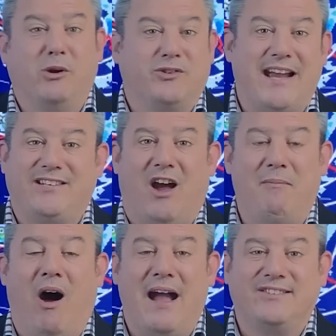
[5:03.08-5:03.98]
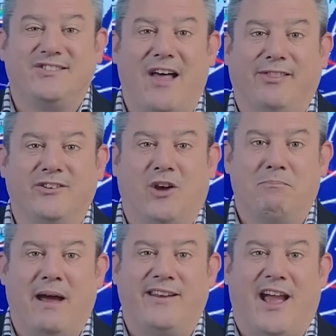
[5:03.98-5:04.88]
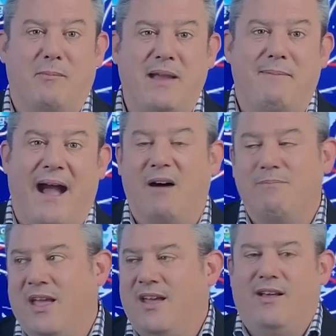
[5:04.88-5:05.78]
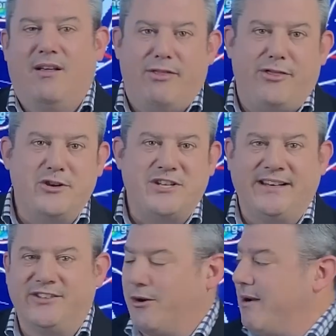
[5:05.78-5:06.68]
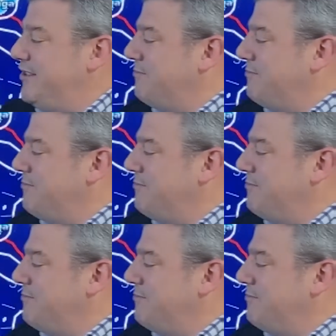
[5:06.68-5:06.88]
Your daytime high in Southland on Monday will be about 13 degrees